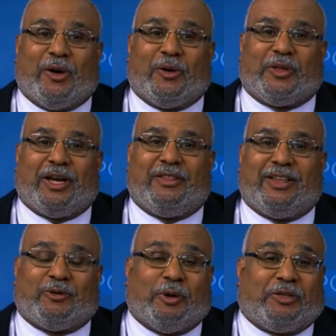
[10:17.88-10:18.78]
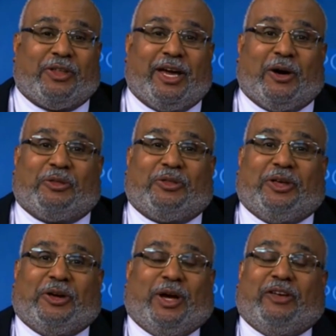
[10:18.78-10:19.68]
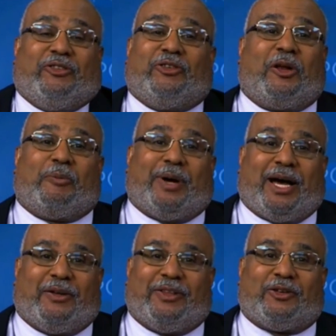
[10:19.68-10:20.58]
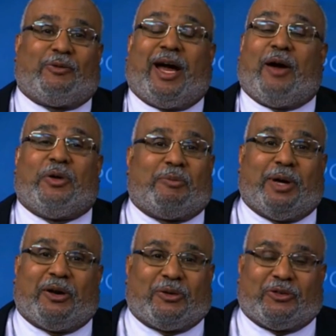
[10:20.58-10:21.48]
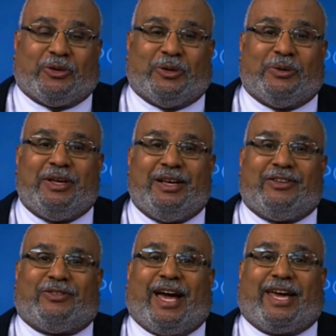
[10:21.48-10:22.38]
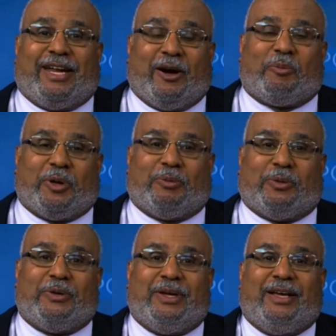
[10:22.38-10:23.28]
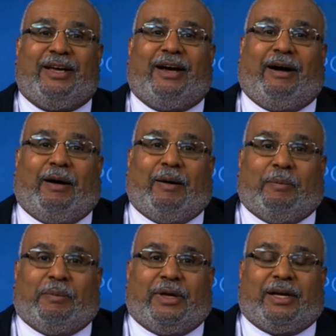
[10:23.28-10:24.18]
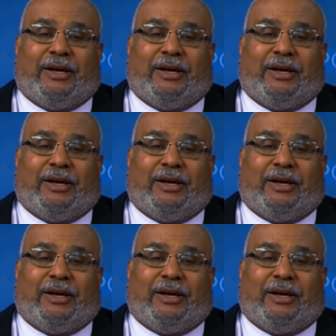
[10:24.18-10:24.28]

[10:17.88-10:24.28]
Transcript: healthy. That's what the health equation is all about. That's why I went to medical school, so I can help people. And